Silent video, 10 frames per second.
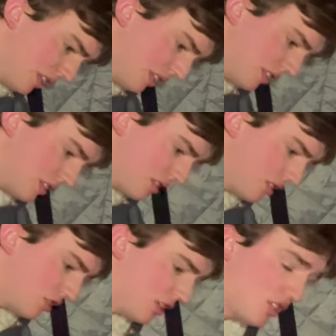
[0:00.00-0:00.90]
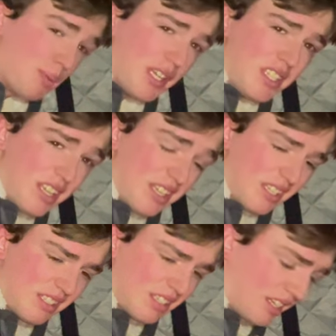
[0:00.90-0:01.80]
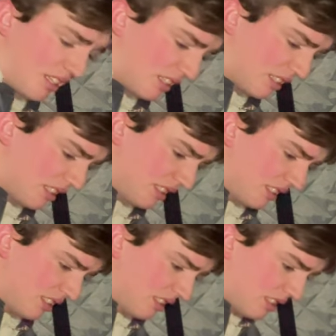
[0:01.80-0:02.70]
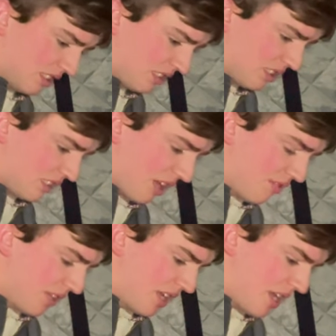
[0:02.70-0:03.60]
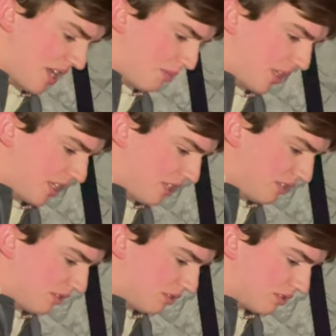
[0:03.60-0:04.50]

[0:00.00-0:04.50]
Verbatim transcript: this is a good change of pace. I think it's like 7 a.m. right now.